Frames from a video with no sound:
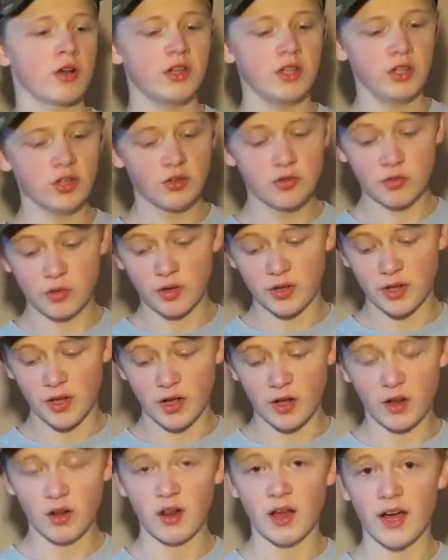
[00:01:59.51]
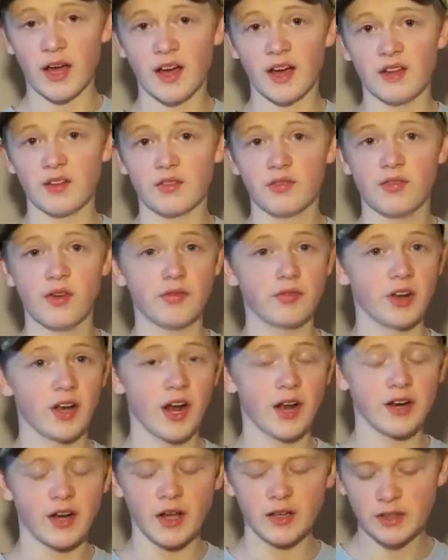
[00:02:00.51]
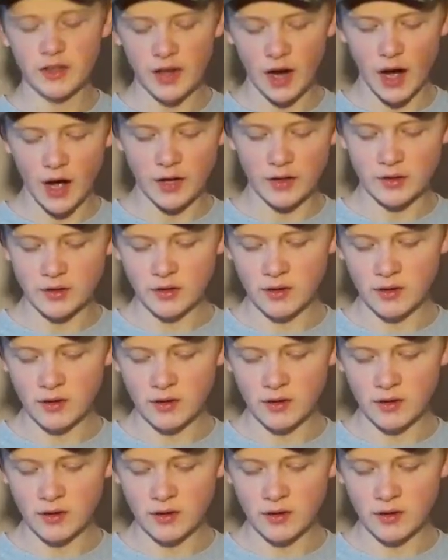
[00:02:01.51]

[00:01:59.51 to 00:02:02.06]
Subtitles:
each retail at $59.99,